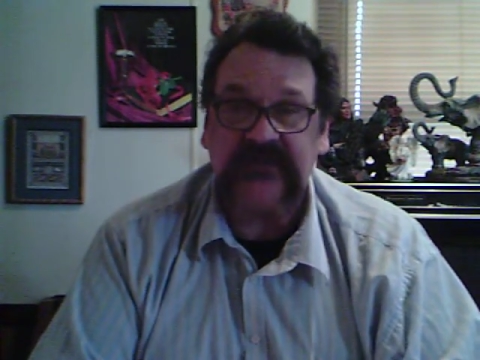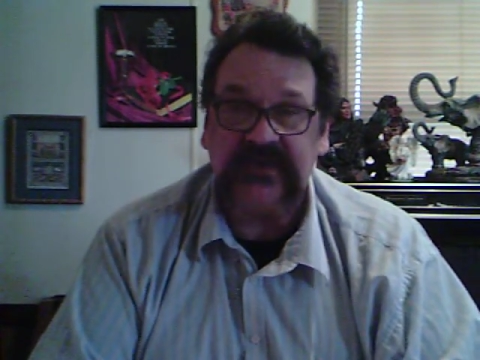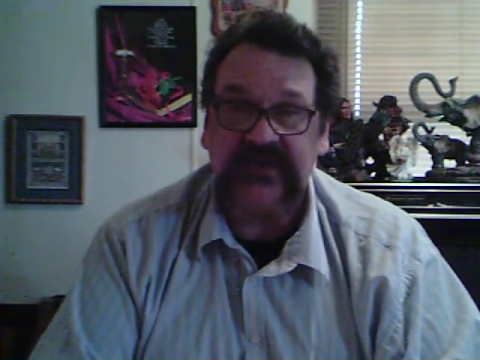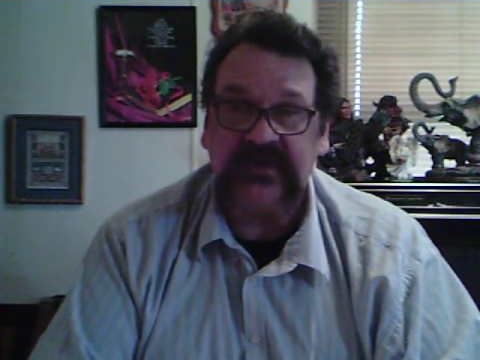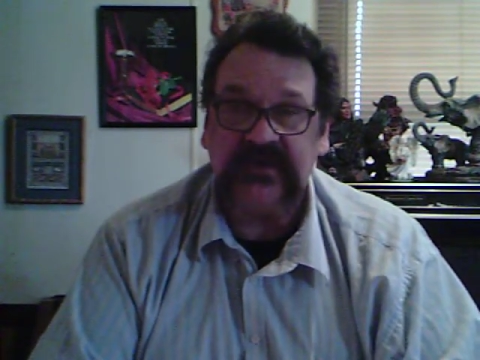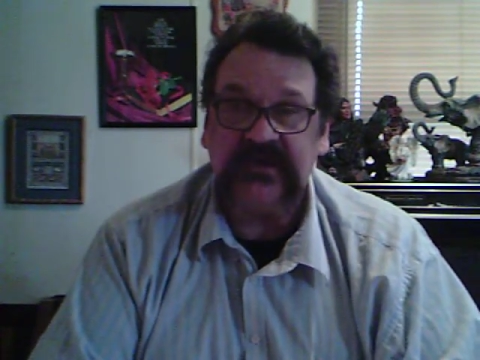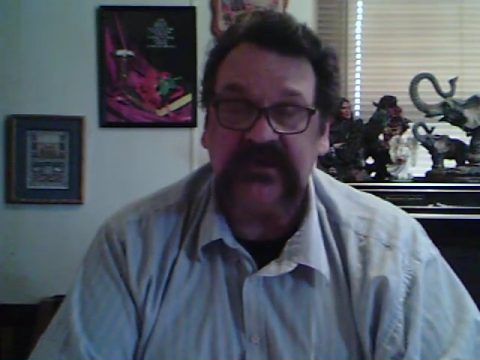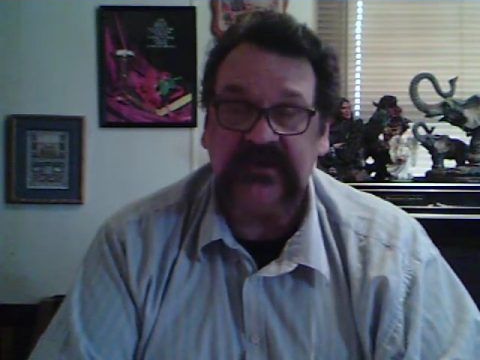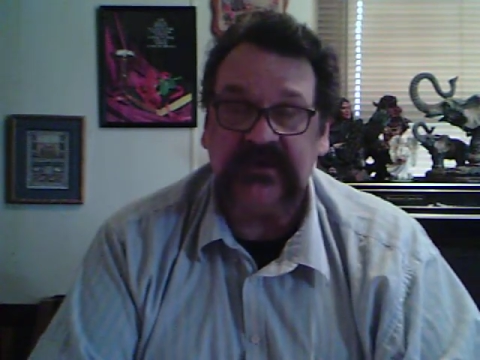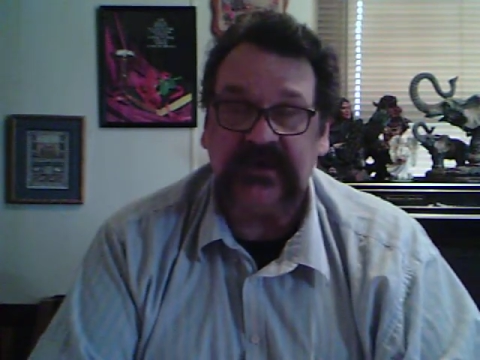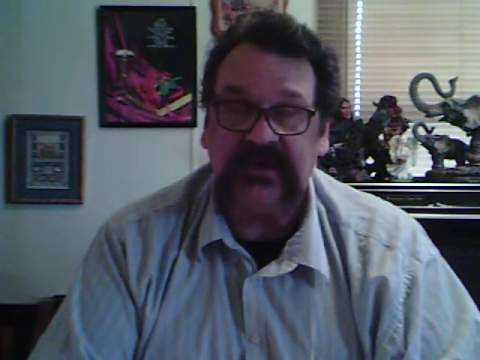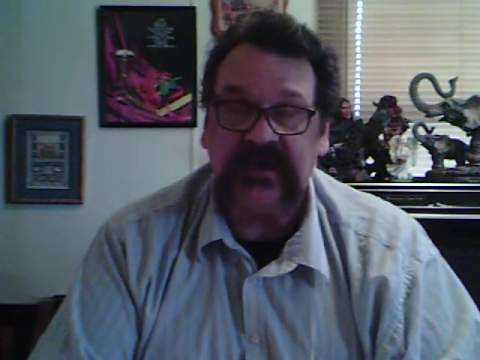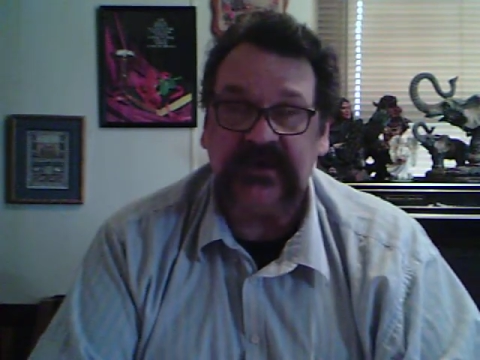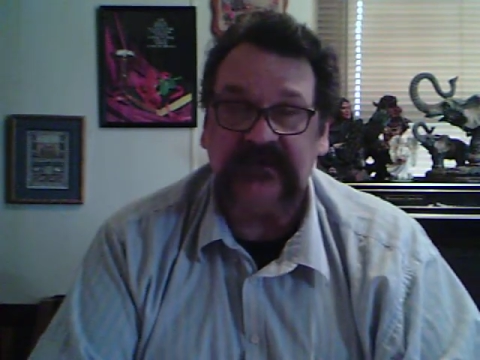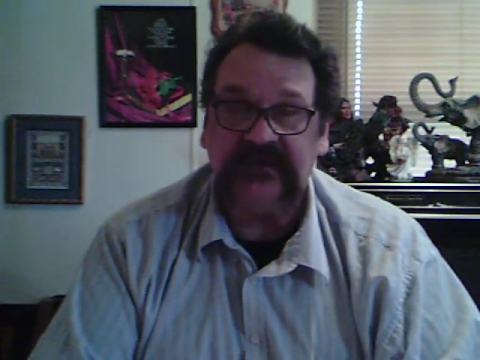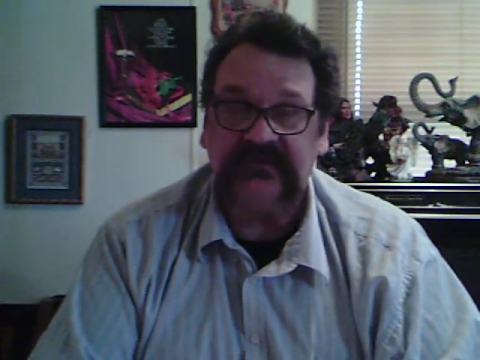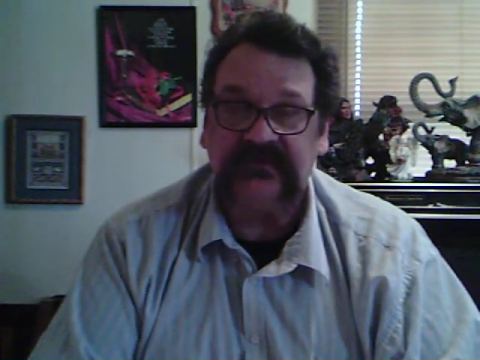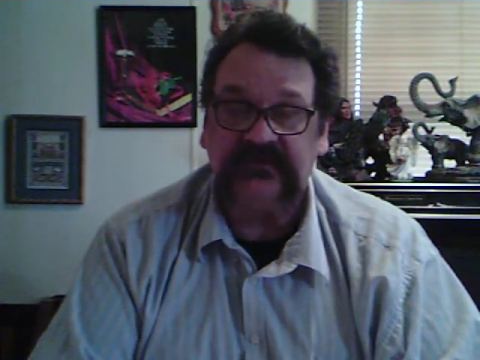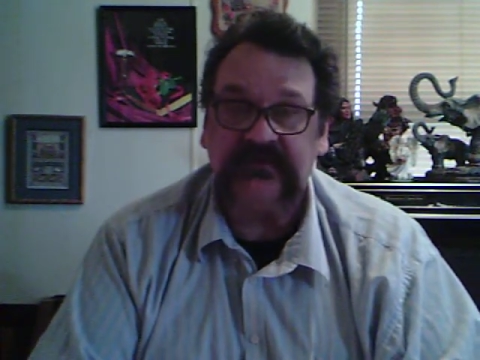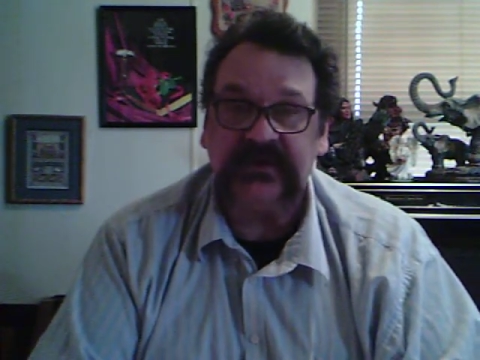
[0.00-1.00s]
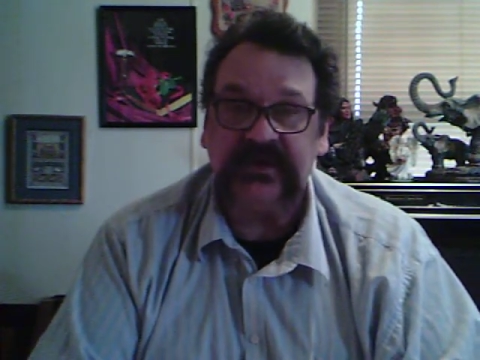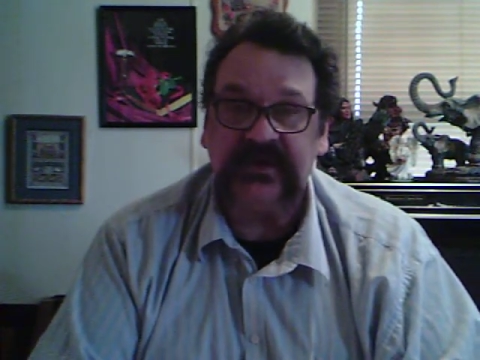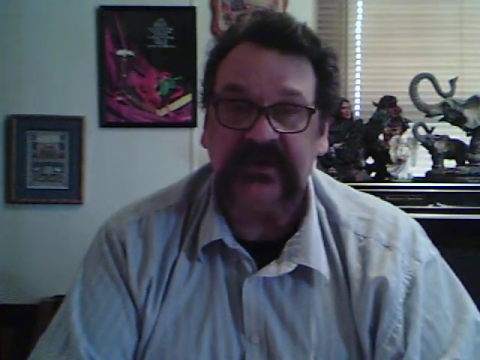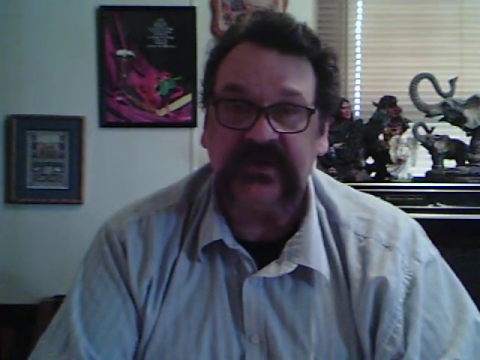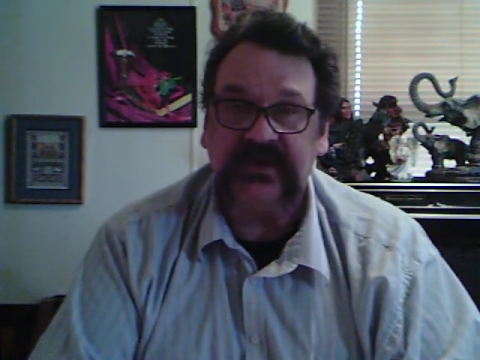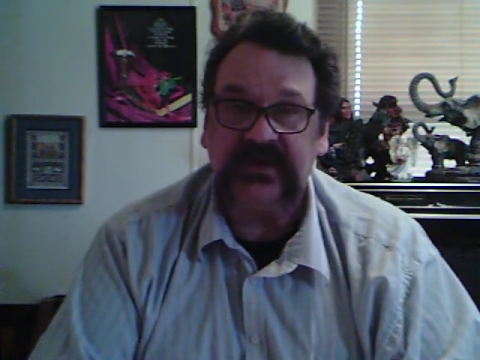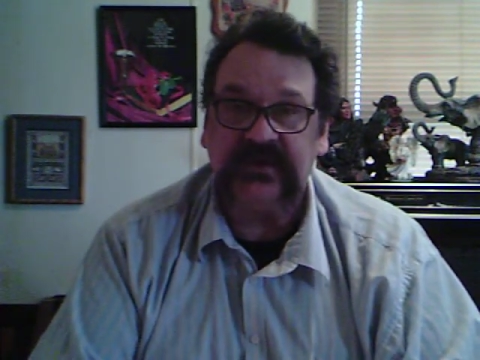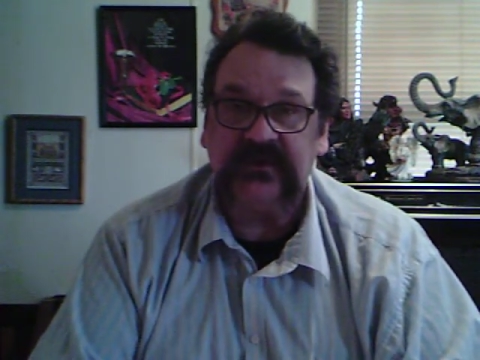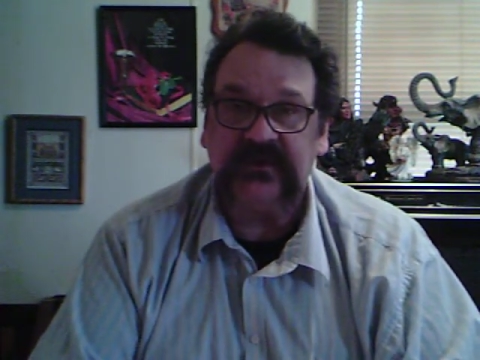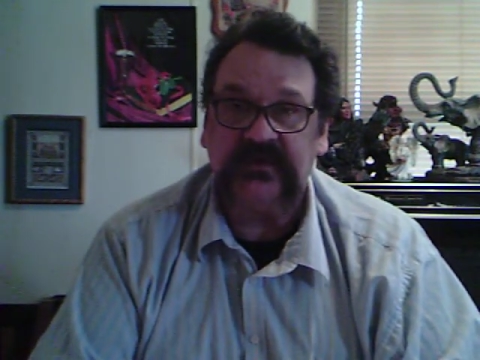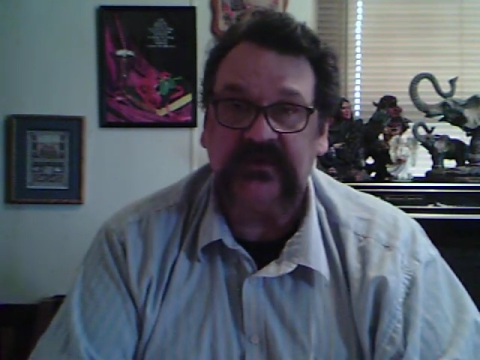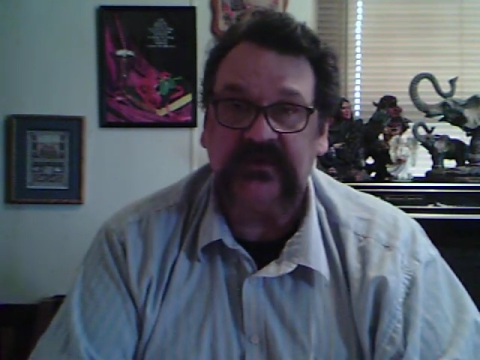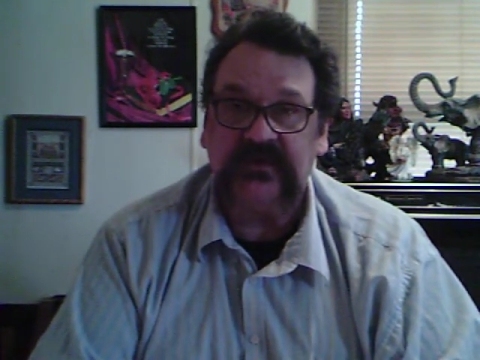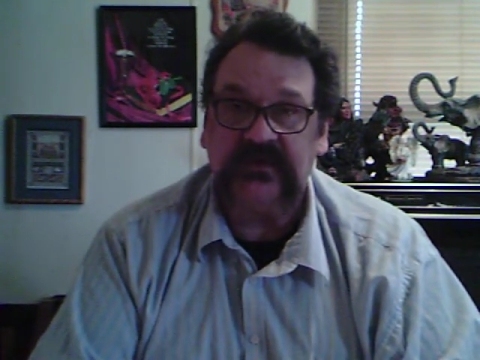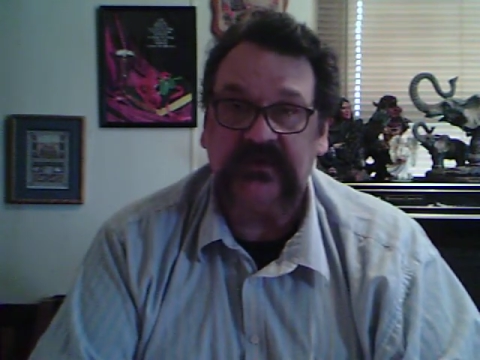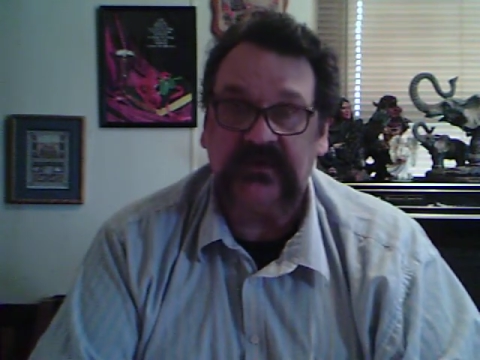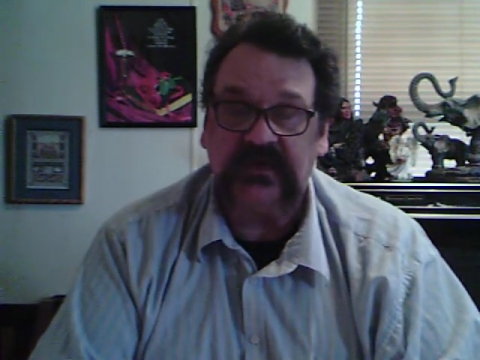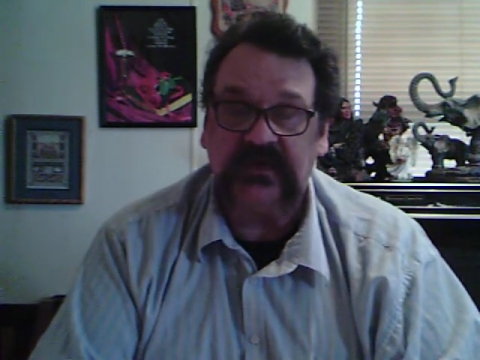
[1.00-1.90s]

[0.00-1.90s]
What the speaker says: me as being